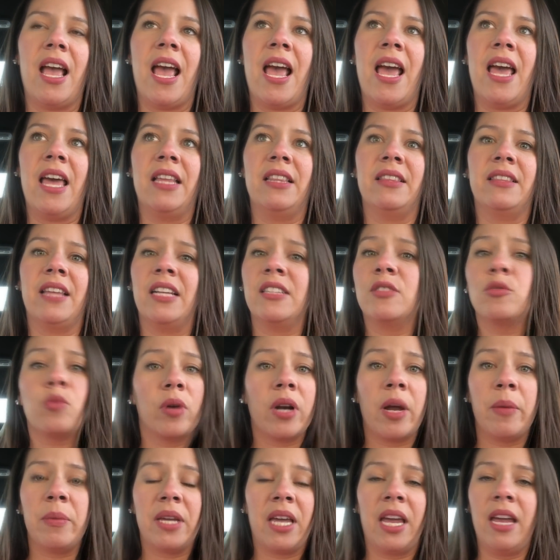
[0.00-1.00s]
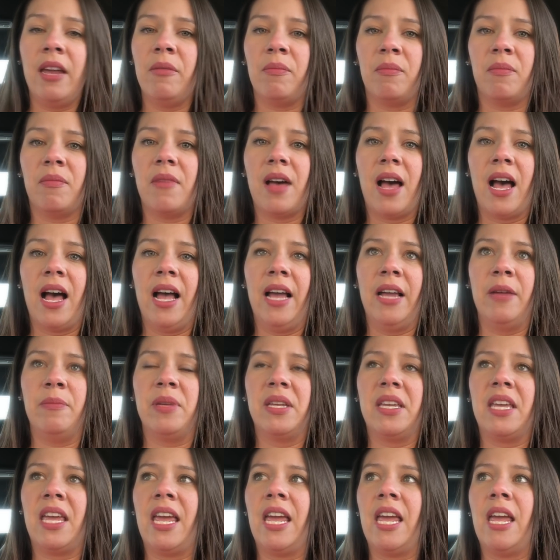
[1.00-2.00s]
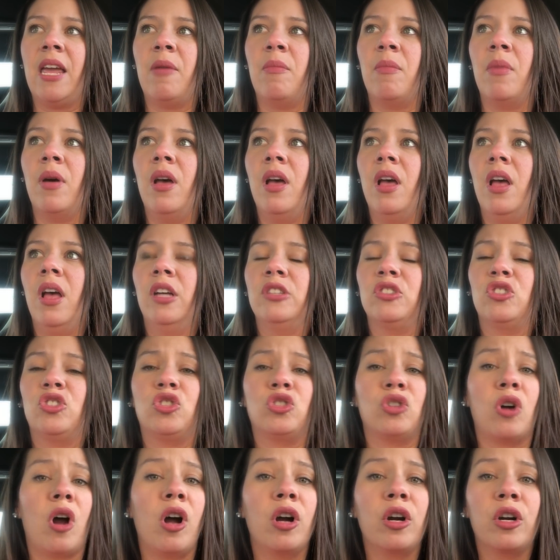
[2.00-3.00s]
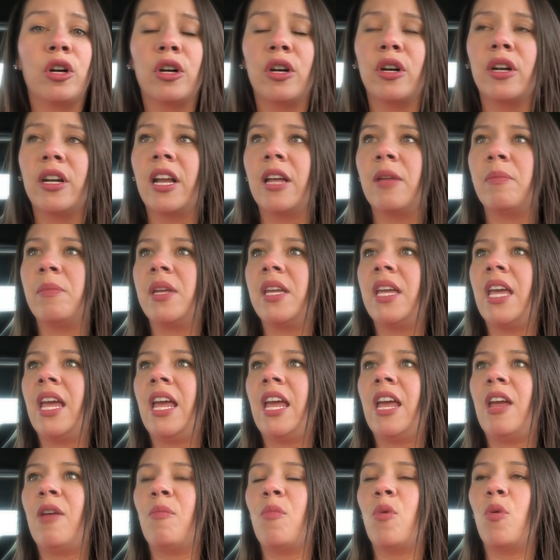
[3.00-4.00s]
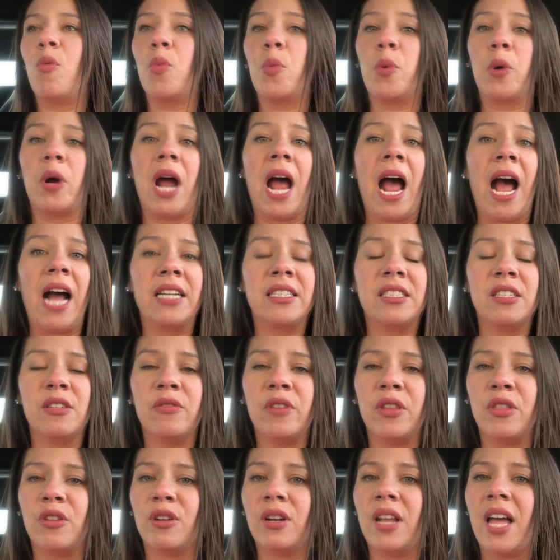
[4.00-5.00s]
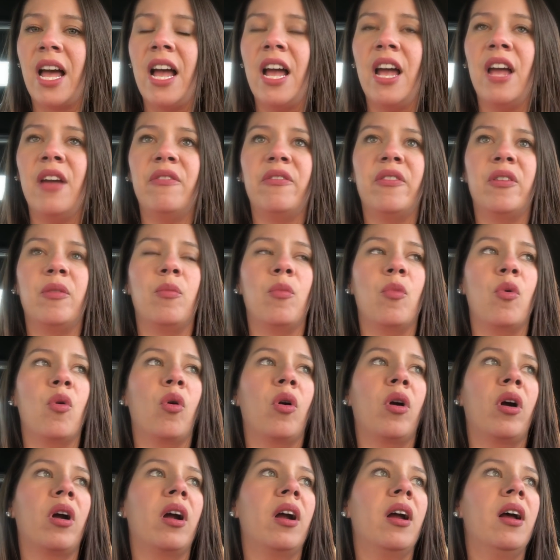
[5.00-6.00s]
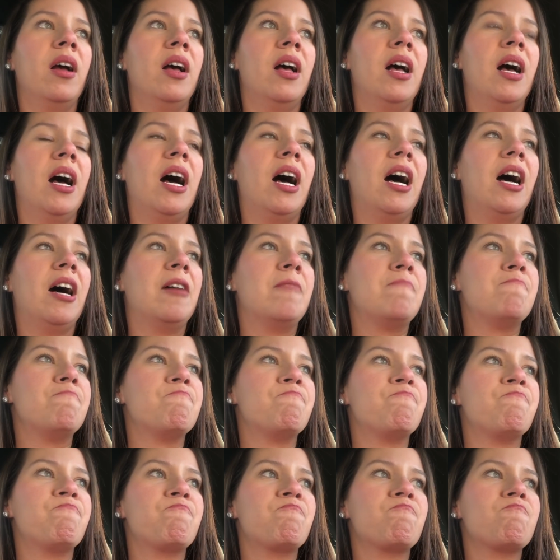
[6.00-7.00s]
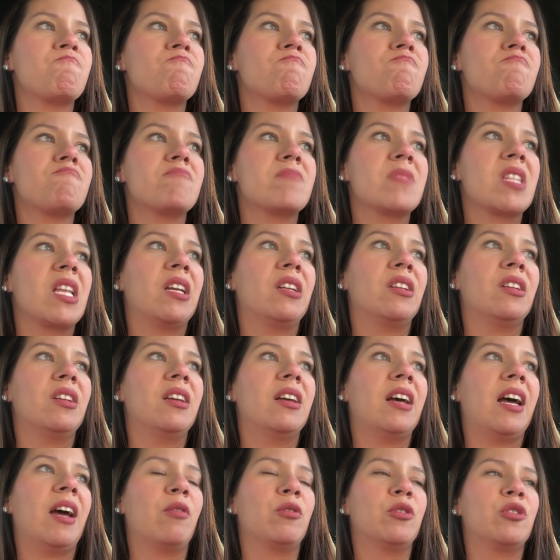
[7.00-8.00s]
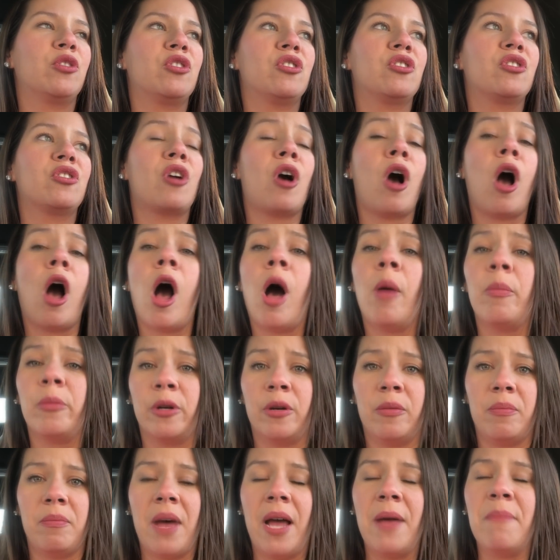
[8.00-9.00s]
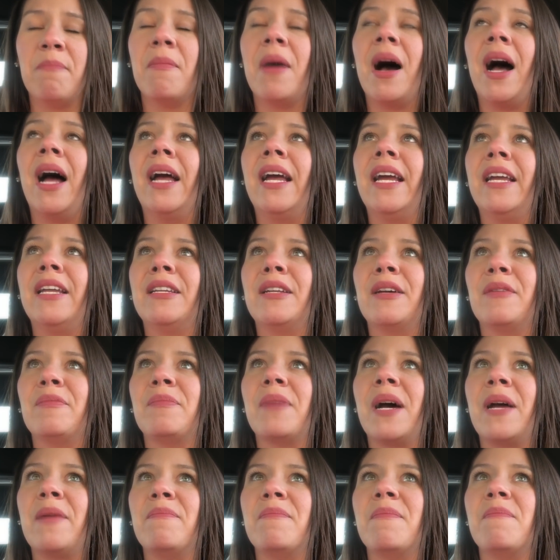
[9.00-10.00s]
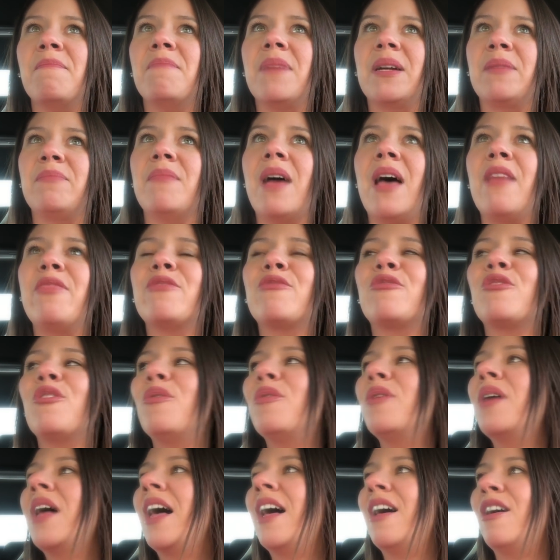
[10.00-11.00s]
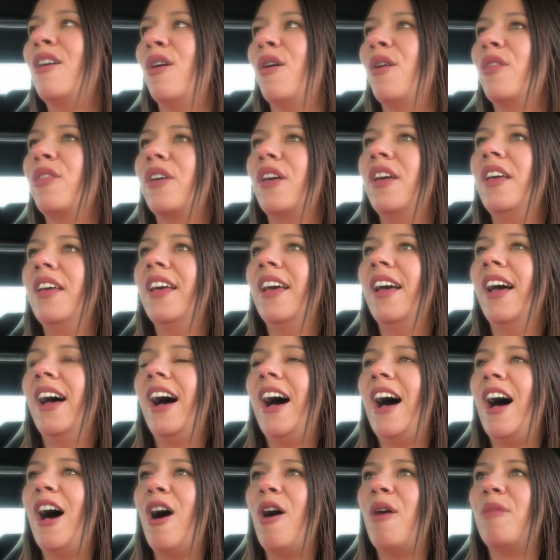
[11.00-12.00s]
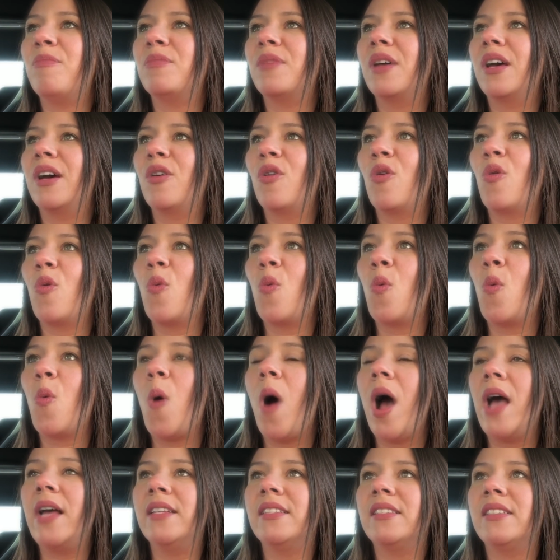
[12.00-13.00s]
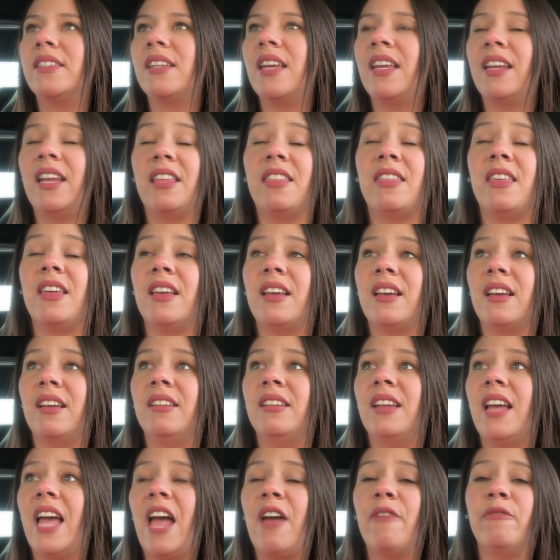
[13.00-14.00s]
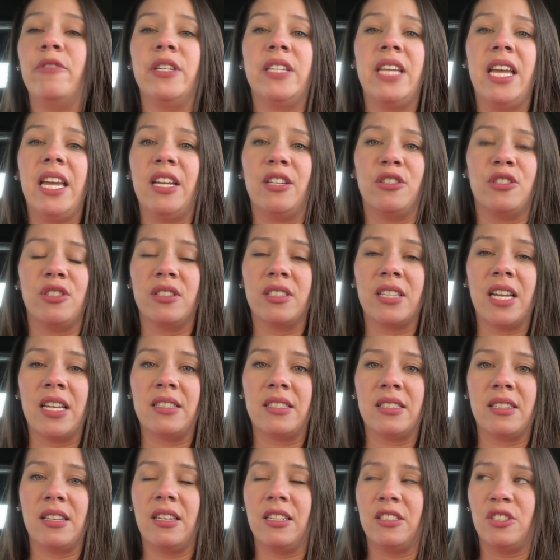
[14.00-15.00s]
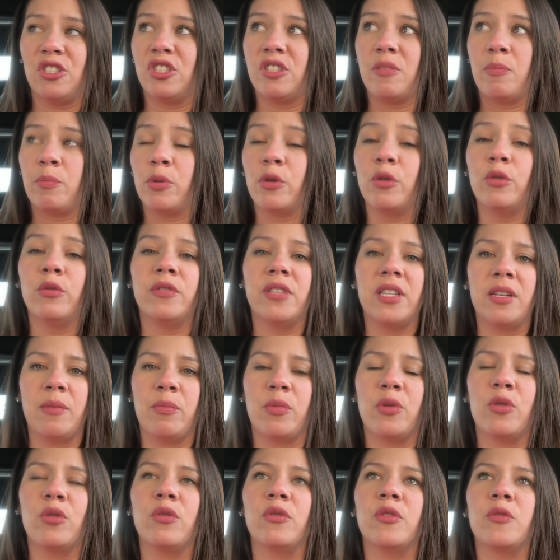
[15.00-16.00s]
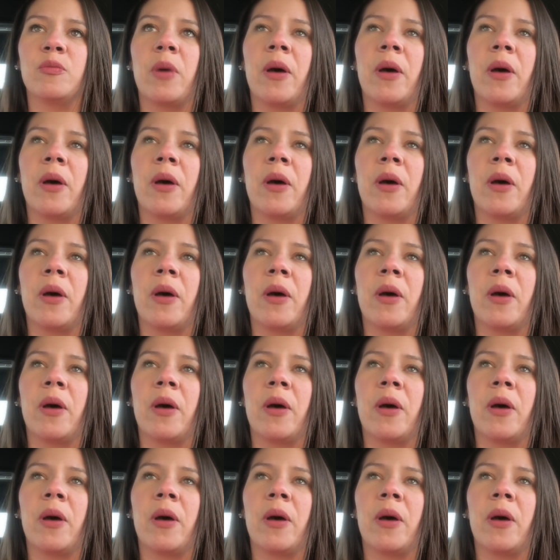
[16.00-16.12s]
And that's what I became. I became stronger, and I became more active in their life, and more I was just calmer. My mind, my mental health went, and I think every day it just improves and improves.